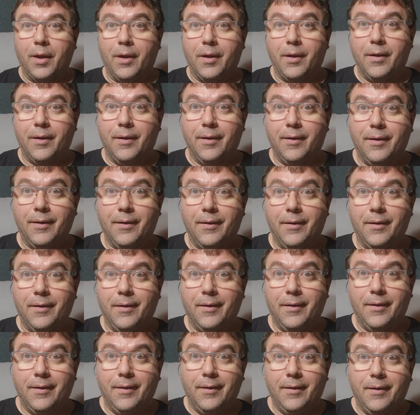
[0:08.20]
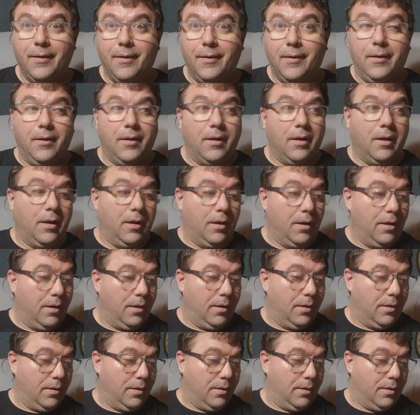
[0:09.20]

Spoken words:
(no one is talking)